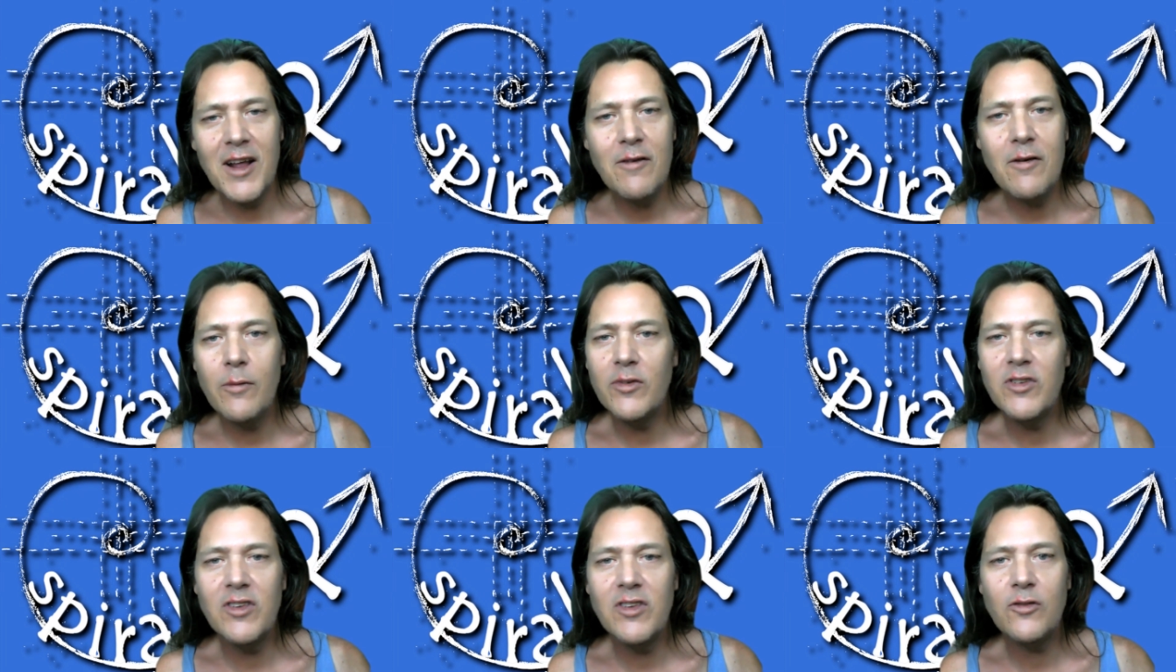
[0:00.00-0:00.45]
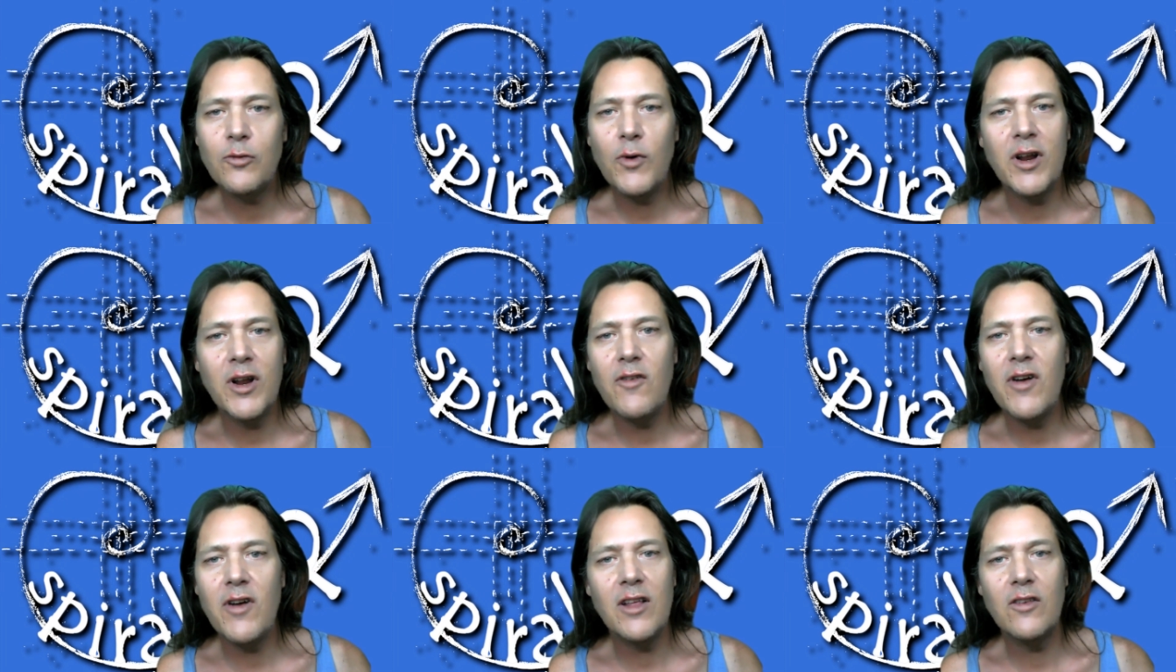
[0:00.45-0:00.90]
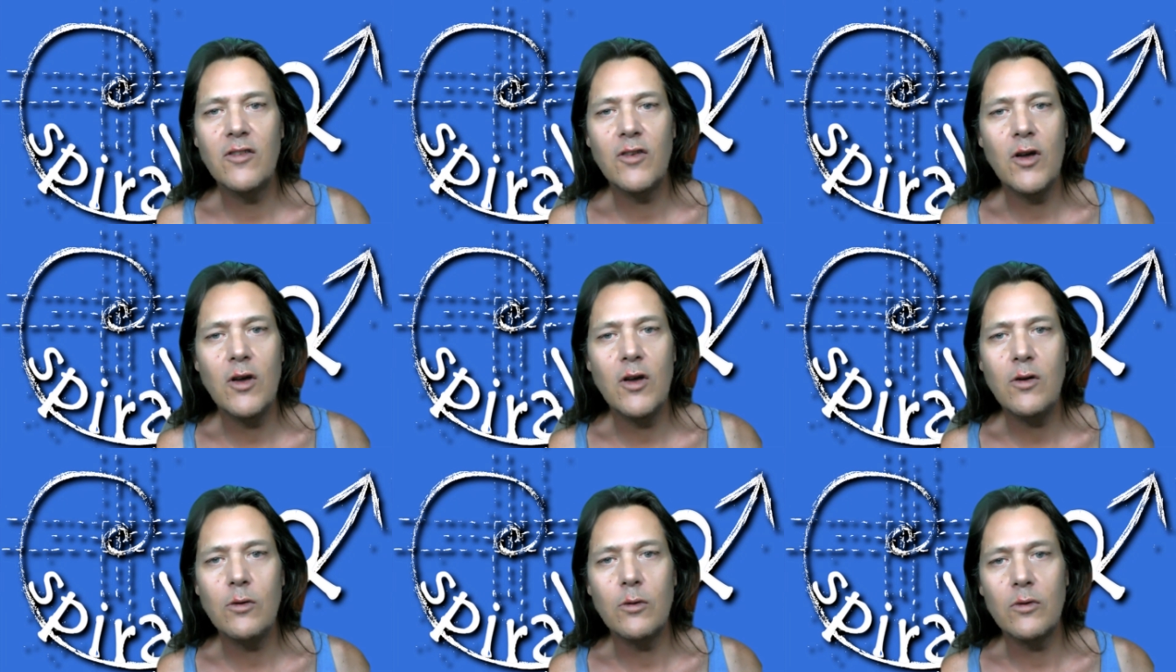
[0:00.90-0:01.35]
Everyone was just running around in
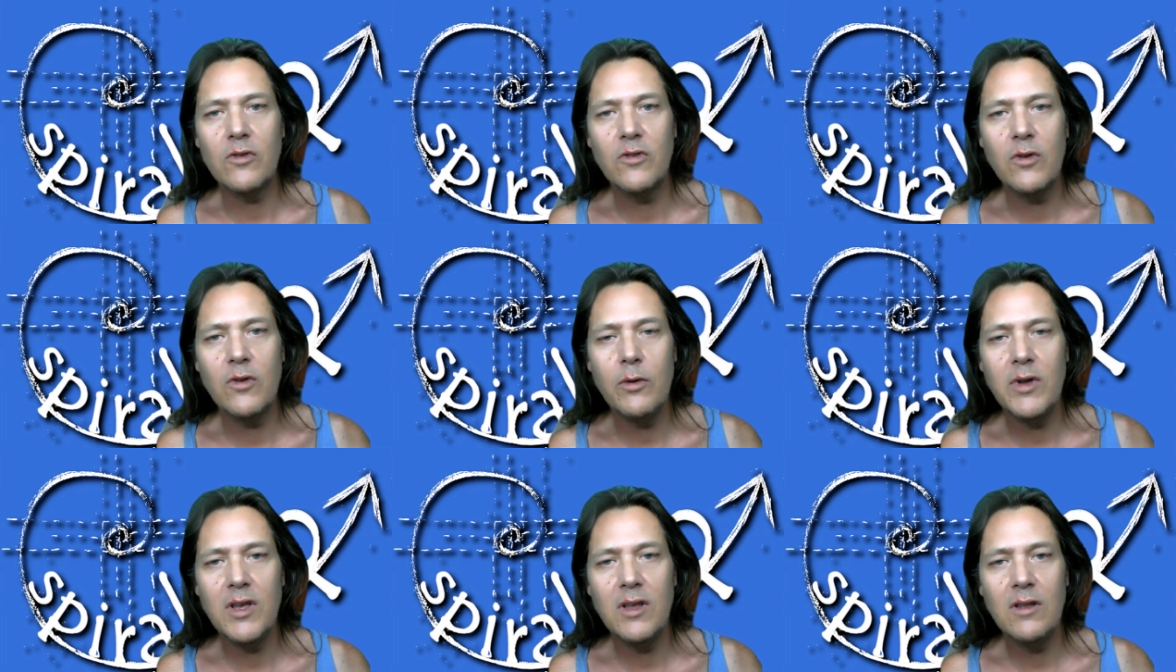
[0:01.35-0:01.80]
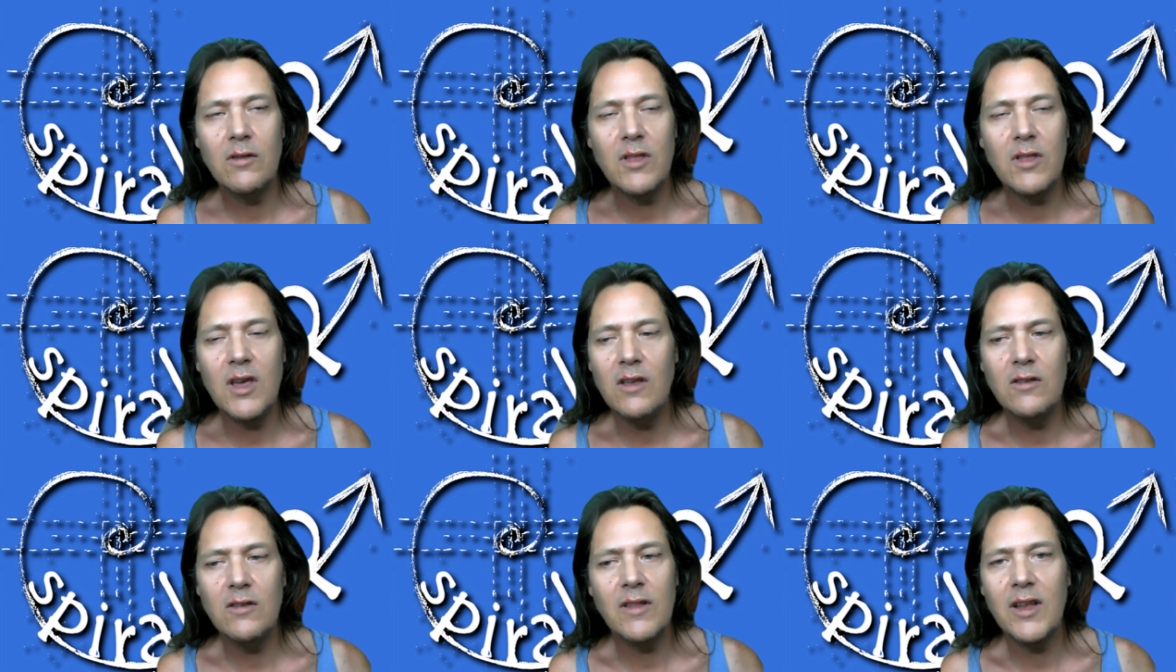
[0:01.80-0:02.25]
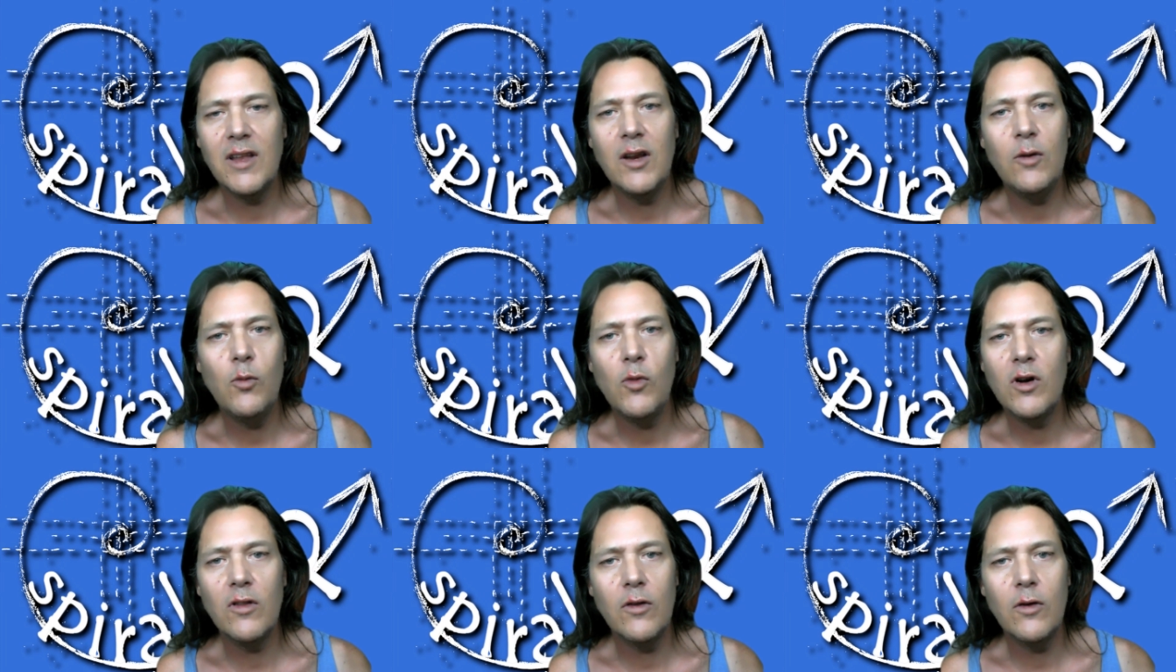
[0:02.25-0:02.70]
circles, doing things that they
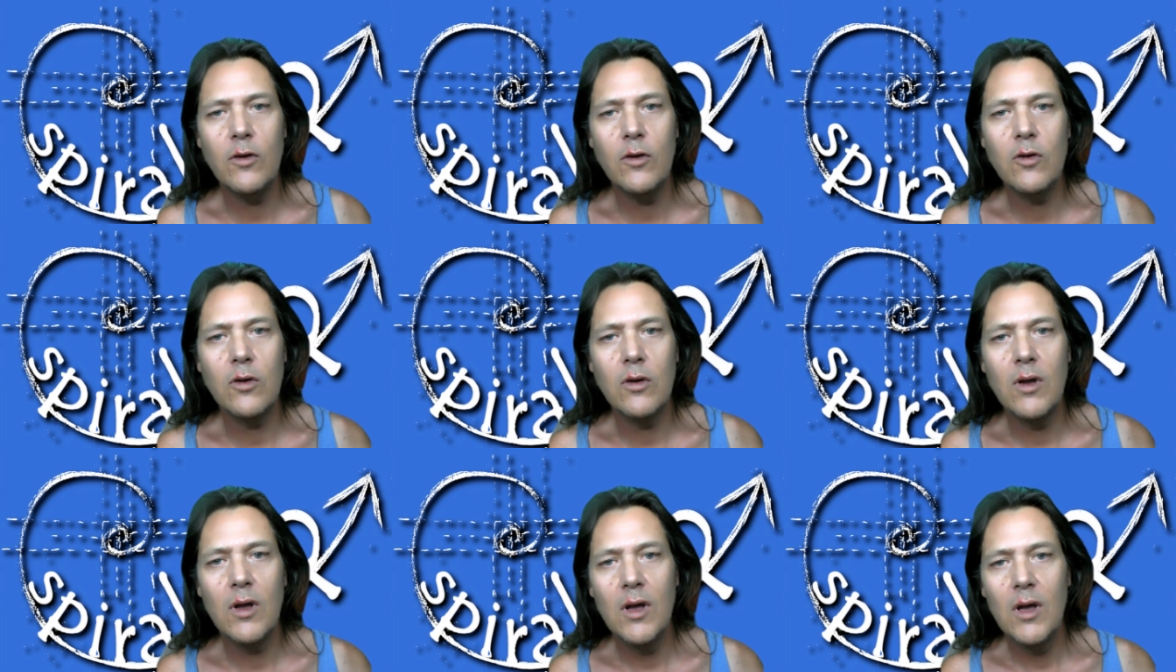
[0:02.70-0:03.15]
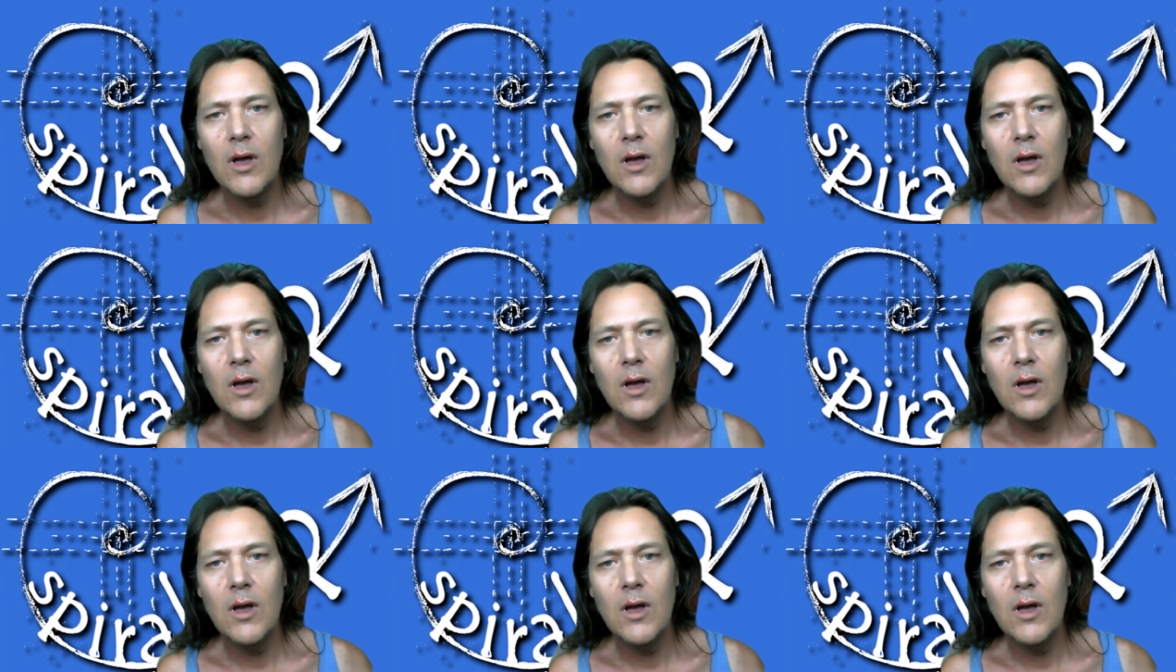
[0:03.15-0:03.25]
didn't want to do,